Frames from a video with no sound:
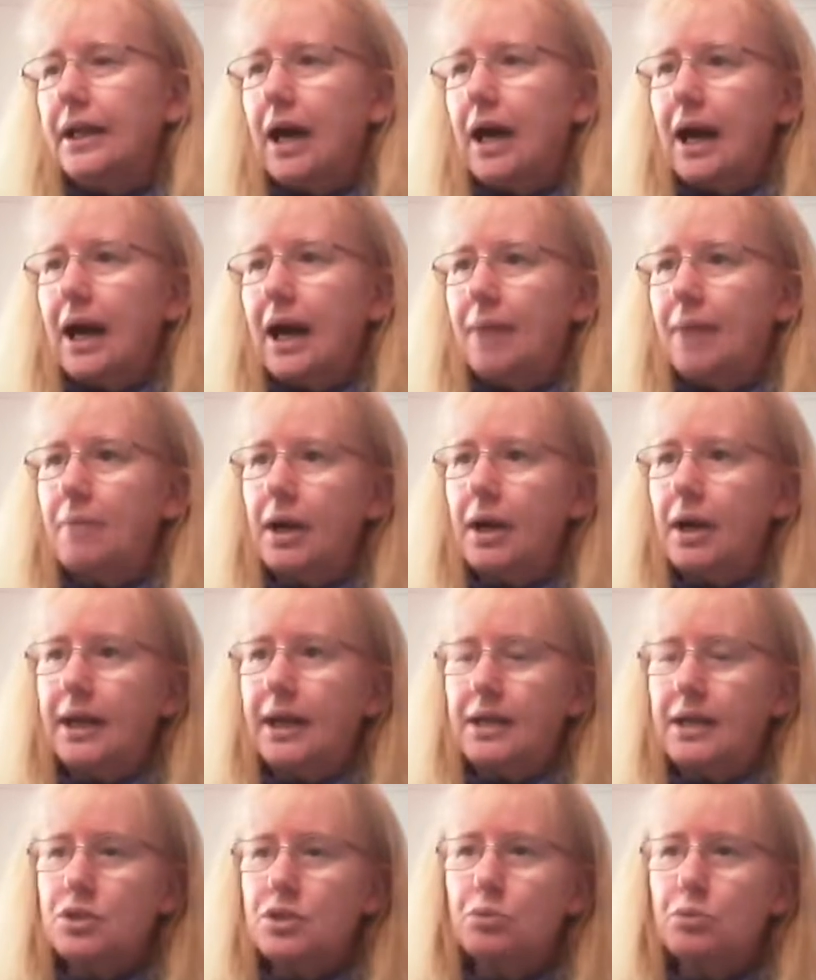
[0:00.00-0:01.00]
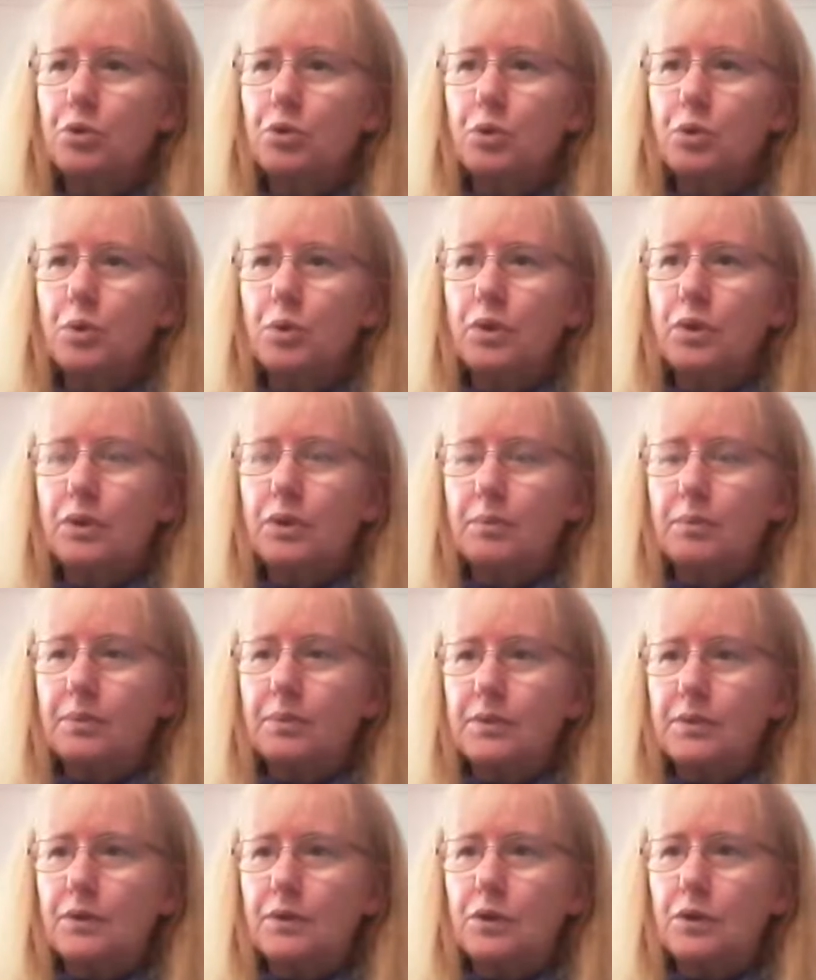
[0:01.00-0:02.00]
I get to work with
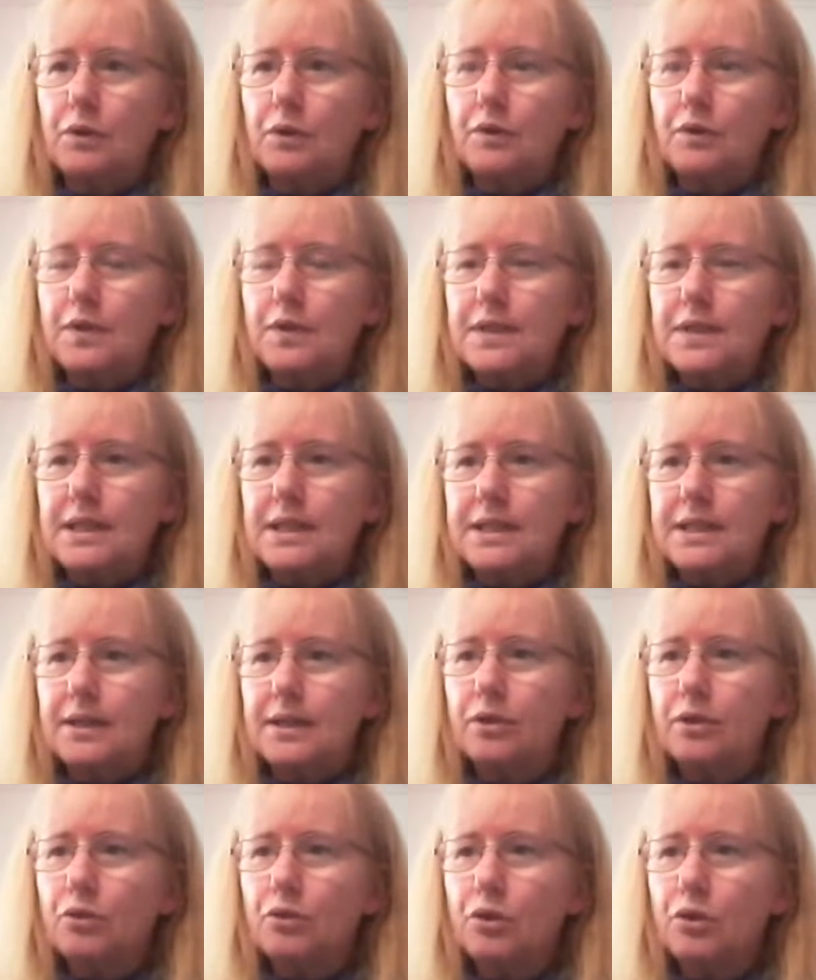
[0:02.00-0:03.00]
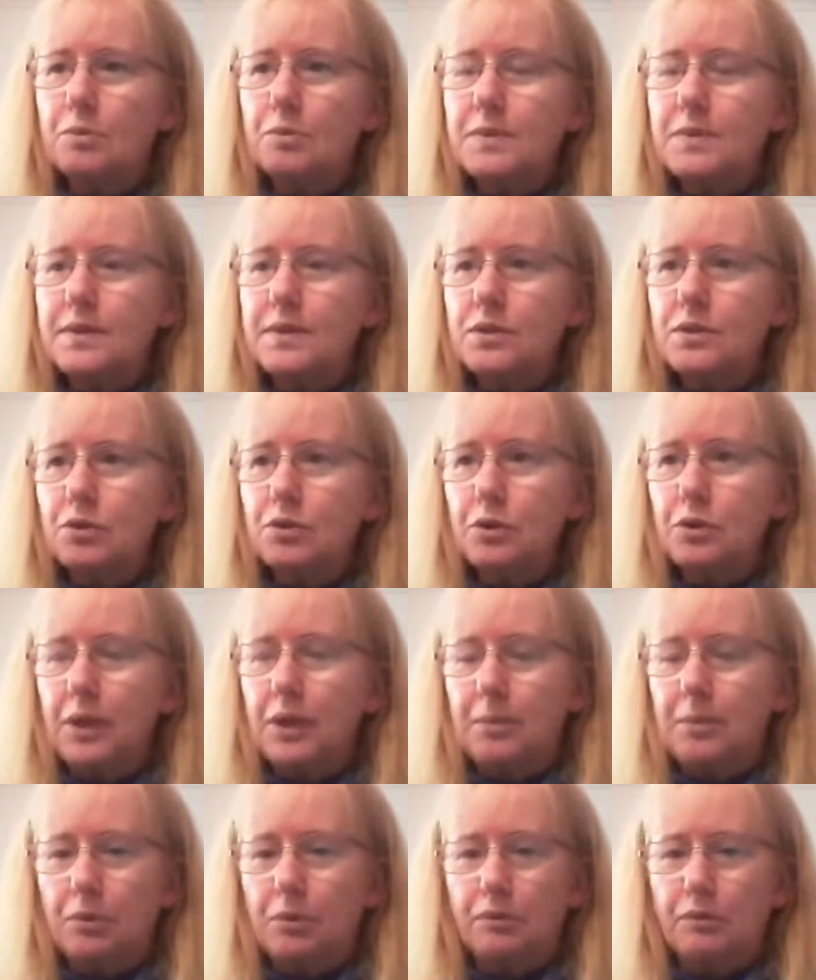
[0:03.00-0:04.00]
different universities and groups through
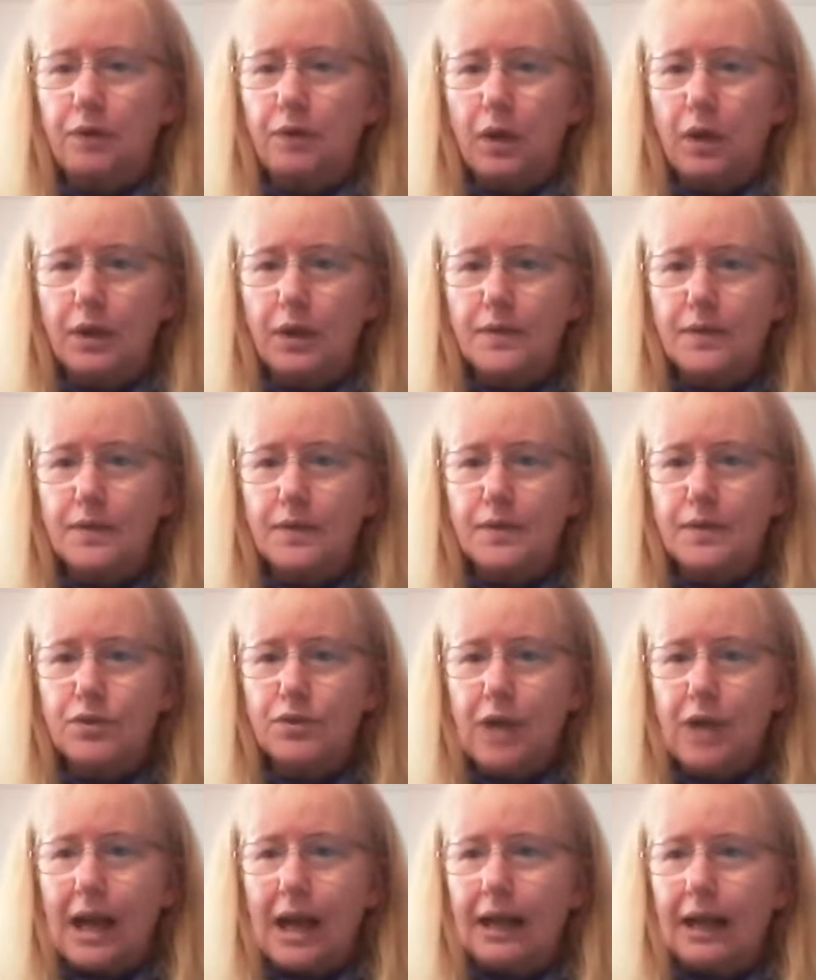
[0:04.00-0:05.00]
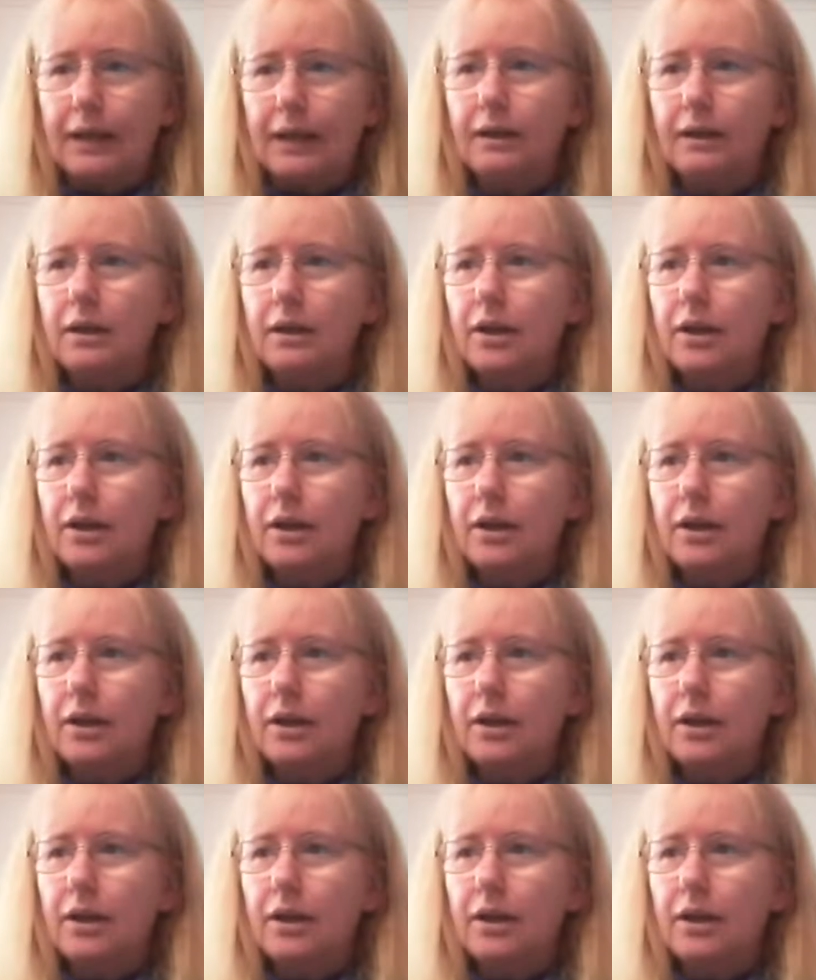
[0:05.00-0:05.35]
ePortfolios Australia.